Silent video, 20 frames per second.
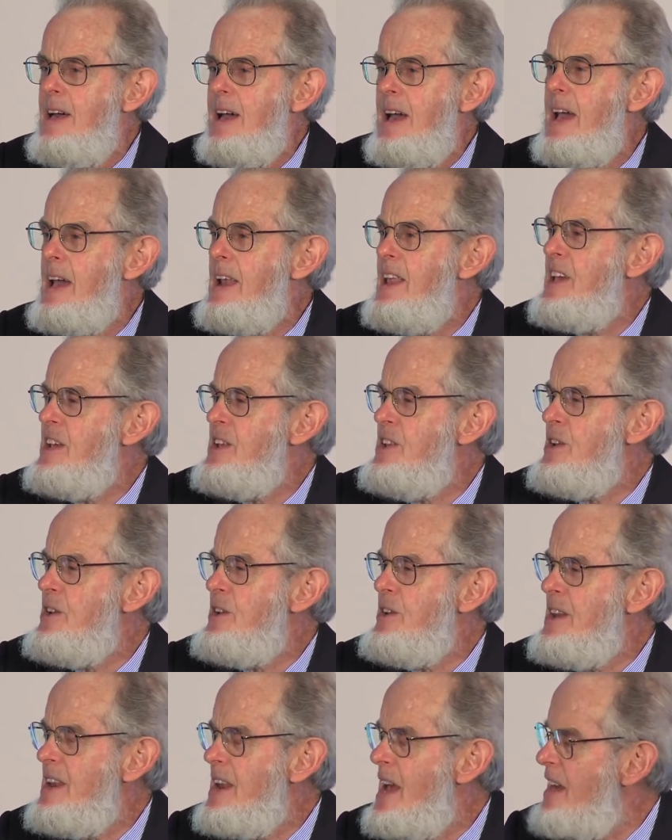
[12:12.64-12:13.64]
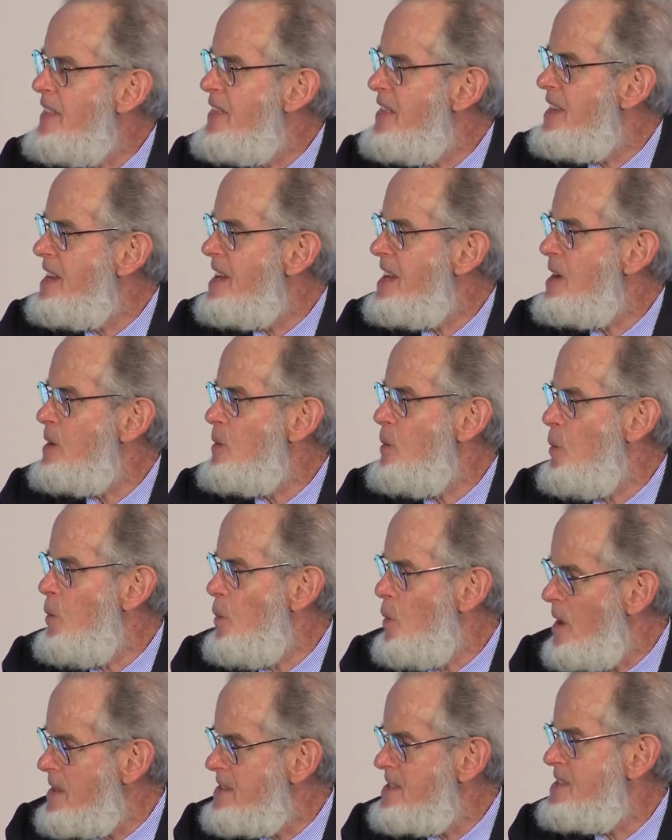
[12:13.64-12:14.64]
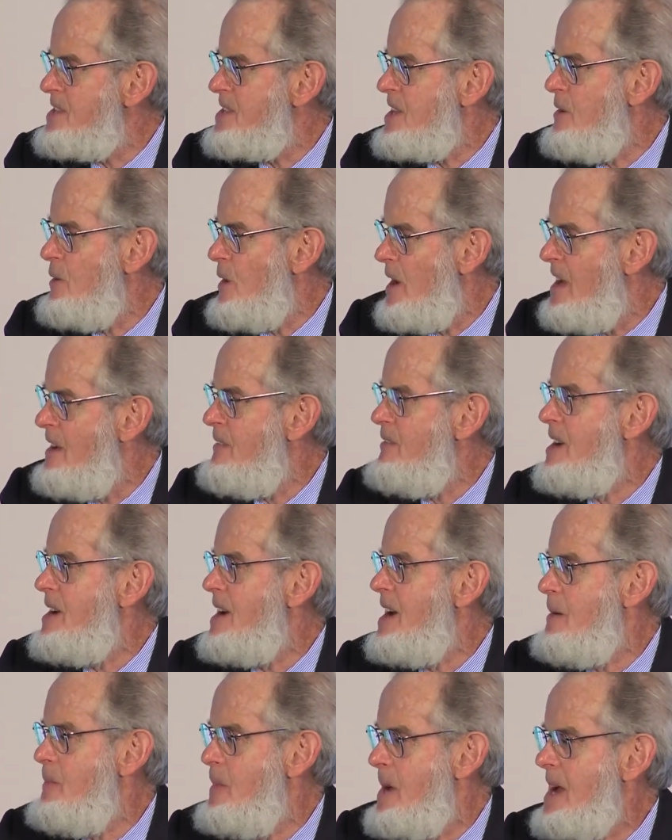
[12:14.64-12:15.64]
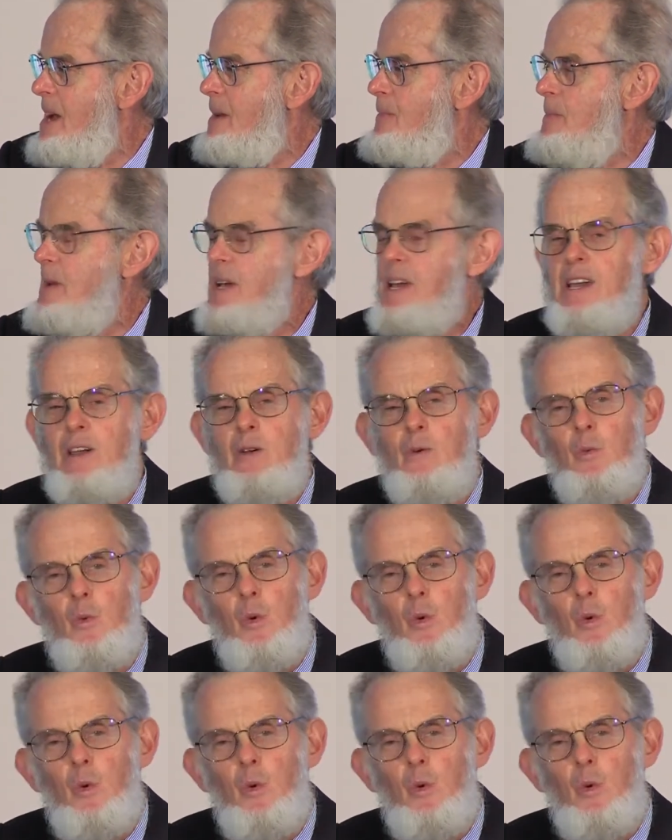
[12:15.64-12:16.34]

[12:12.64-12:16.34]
And he knew nothing whatsoever about me,